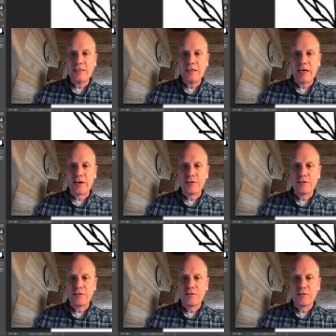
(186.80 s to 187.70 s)
to
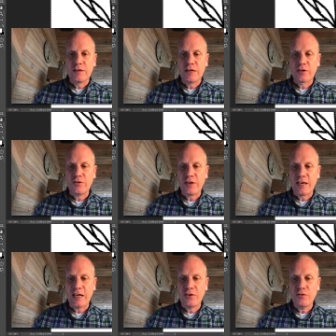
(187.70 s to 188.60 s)
layers and create
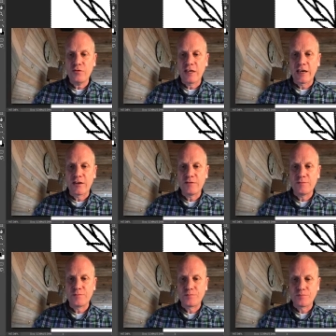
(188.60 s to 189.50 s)
a new layer.
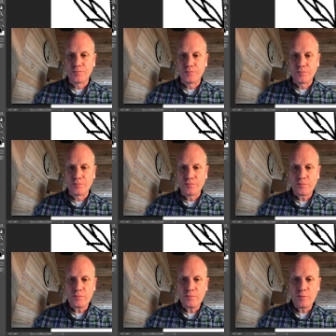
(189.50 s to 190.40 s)

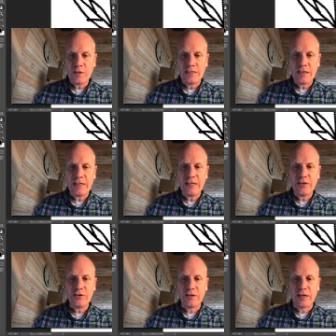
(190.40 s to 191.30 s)
Let's hide the
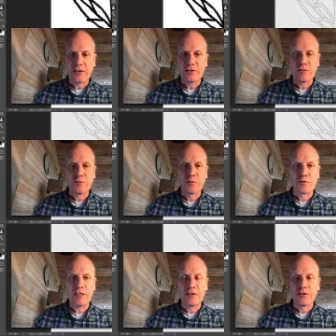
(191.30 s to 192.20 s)
other layers. We won't
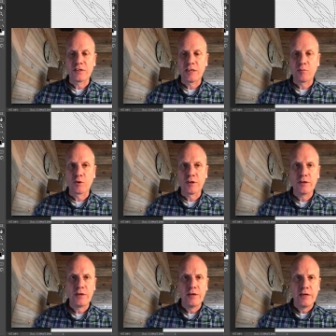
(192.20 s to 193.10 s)
need those anymore.
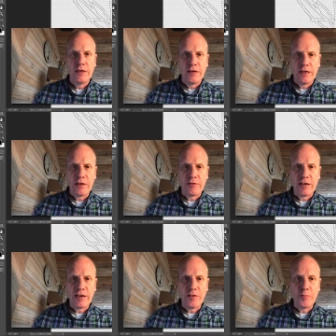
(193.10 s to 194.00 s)
And right
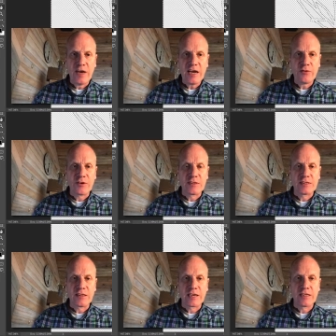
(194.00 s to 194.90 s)
now the background is
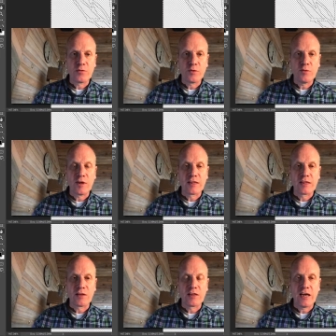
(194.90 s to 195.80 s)
selected. We want
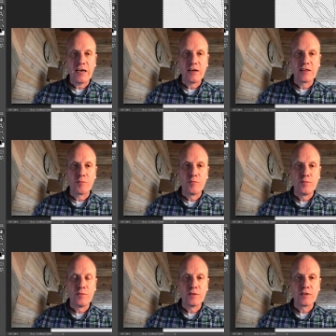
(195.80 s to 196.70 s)

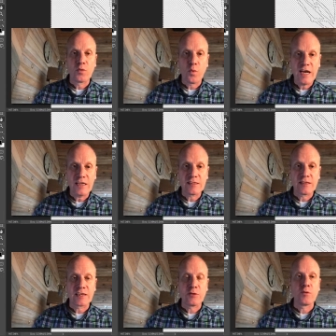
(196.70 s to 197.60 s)
the white is
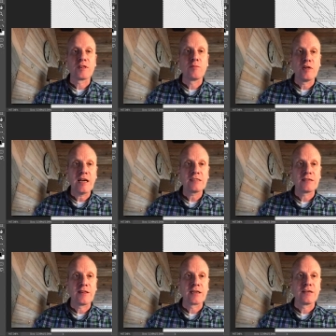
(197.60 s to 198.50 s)
selected. We want the black
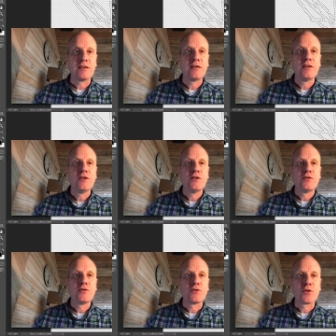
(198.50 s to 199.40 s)
selected.
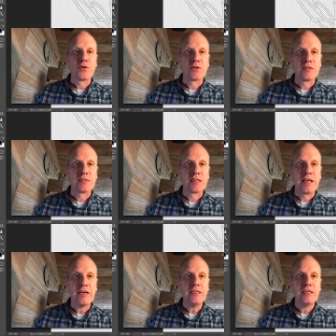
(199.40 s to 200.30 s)
So go to
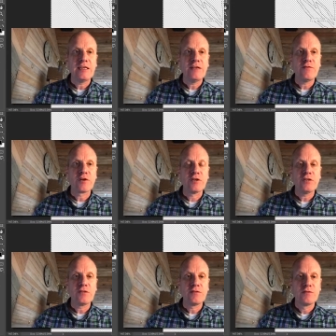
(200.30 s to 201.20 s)
Select, Inverse,